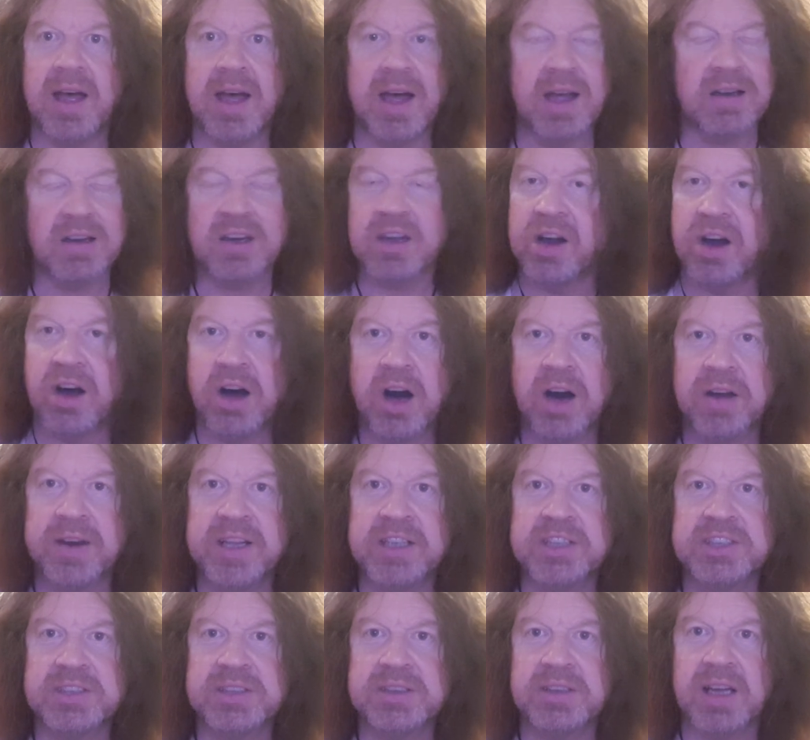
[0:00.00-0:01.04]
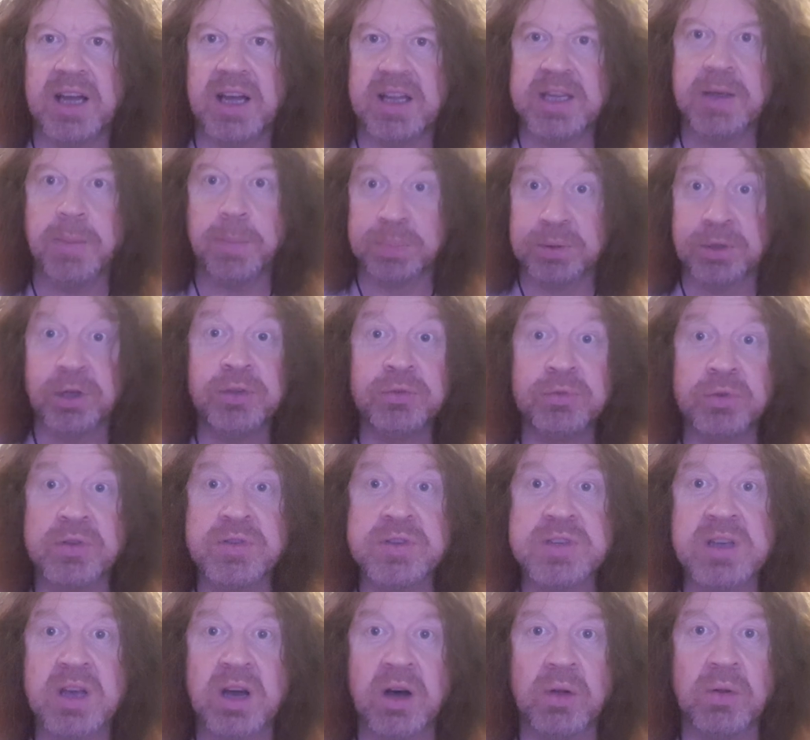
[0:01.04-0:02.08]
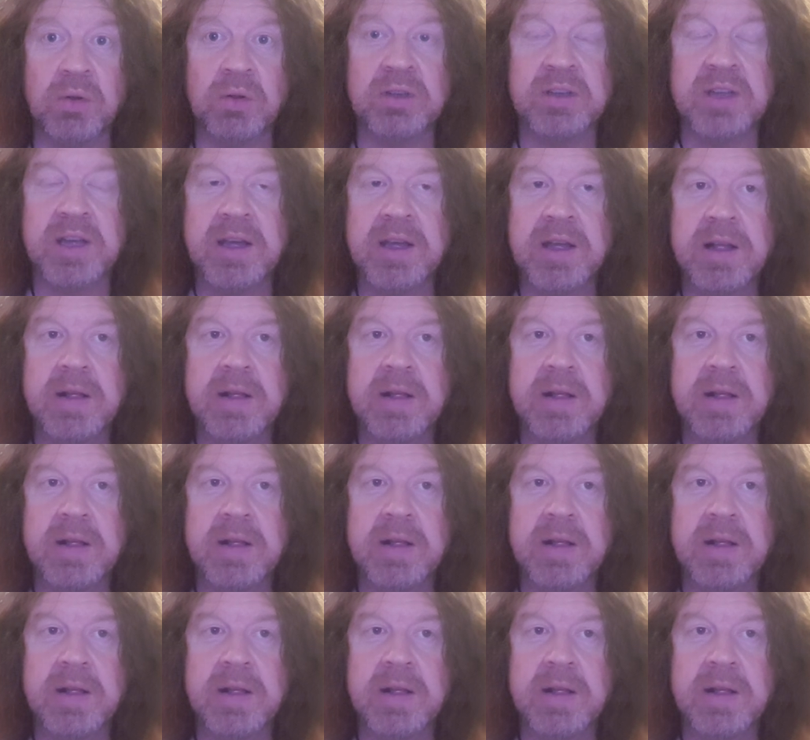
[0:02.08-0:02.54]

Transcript: and carnage. Your blood runs cold.